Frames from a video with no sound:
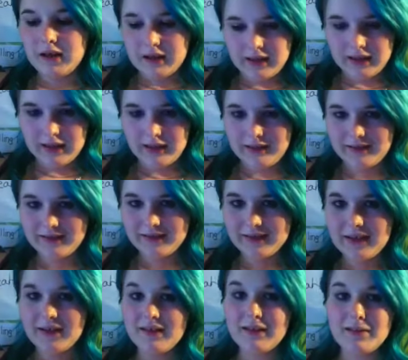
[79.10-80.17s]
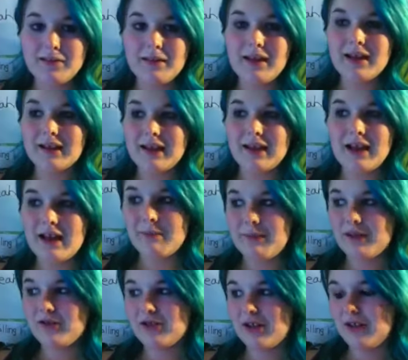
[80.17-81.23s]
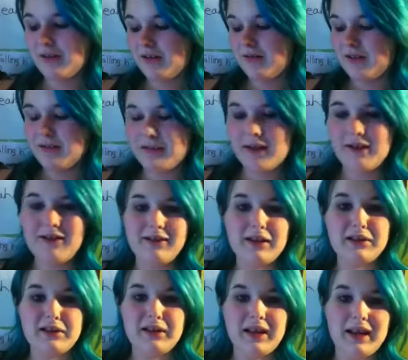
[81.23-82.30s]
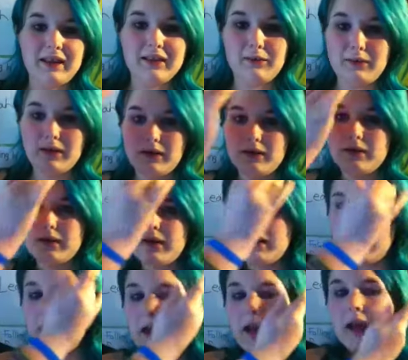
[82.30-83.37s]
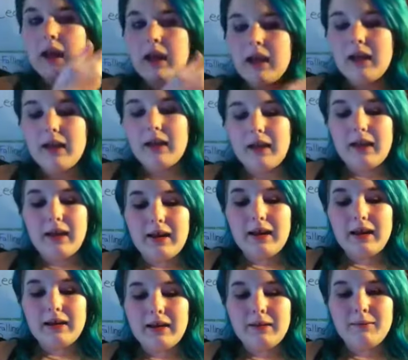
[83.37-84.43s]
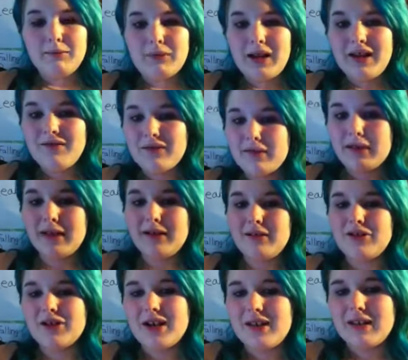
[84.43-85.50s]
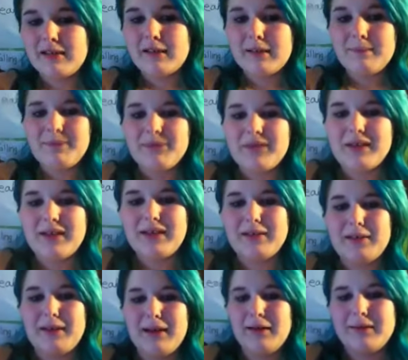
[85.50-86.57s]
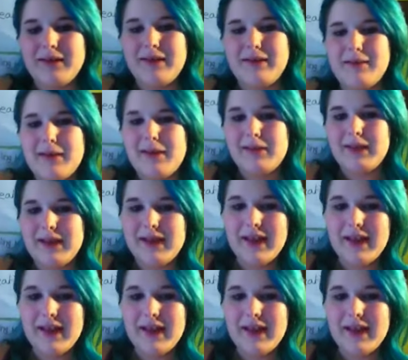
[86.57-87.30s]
yes, this is like the epic challenge because I heard this is like the worst, and I'm kind of excited to try this because it sounds really disgusting.